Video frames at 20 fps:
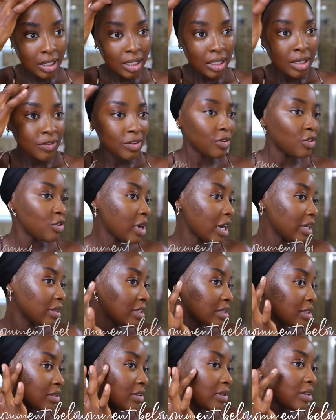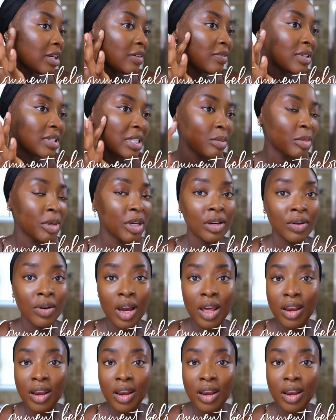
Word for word: If you've tried this and you love this, let me know.